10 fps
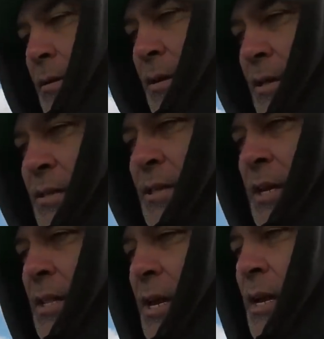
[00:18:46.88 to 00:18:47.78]
You can
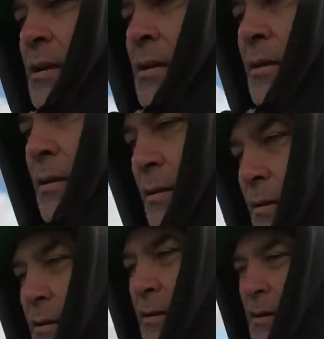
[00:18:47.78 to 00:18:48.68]
see there,
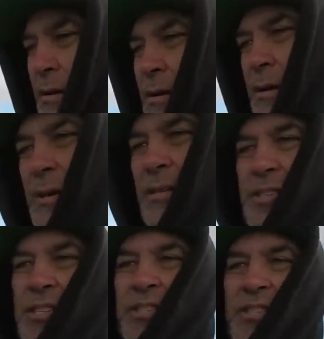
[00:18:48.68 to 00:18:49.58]

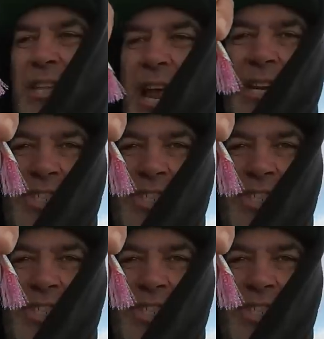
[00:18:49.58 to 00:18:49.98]
it's just the standard